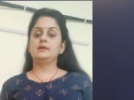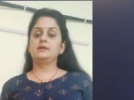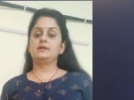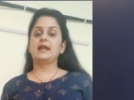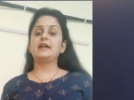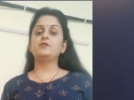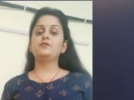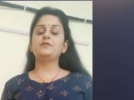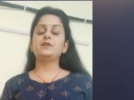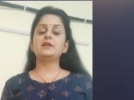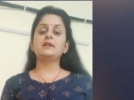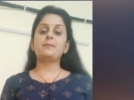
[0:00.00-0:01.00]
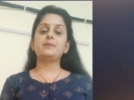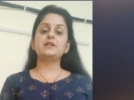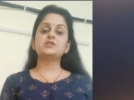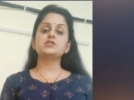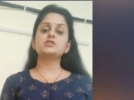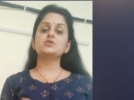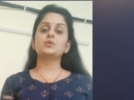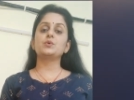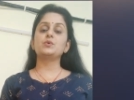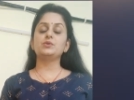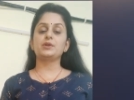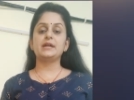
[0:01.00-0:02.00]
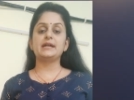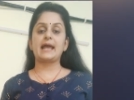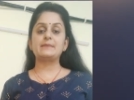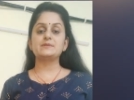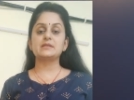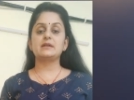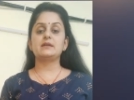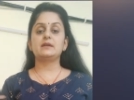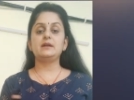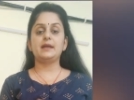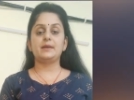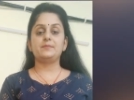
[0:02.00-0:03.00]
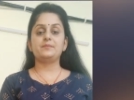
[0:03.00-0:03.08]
10 to 15 repetitions, 2 to 3 times in a day.